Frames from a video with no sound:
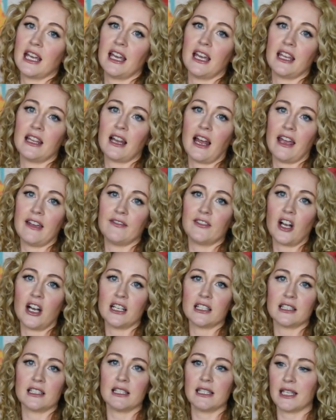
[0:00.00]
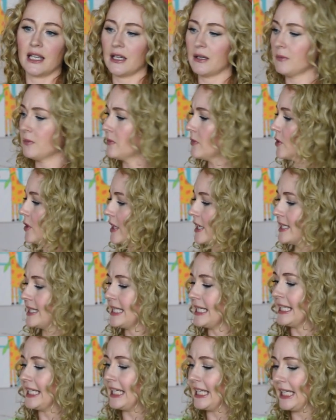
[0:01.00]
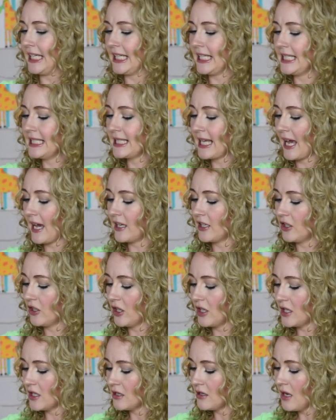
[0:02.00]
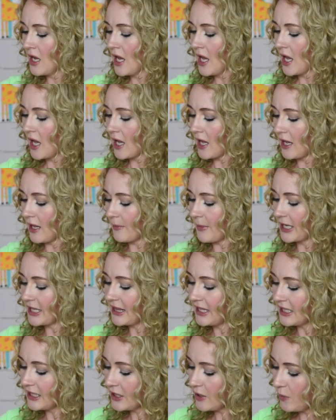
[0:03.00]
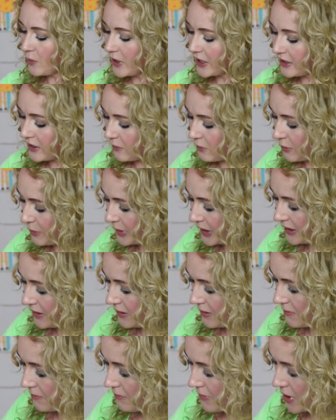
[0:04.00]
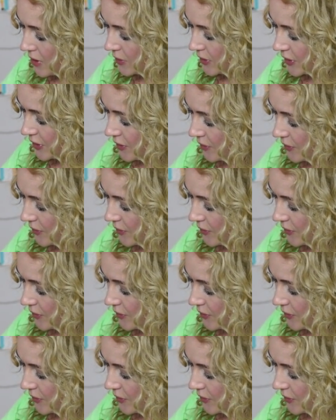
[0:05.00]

that I've gotten some crazy keys added on. I think the one that will be most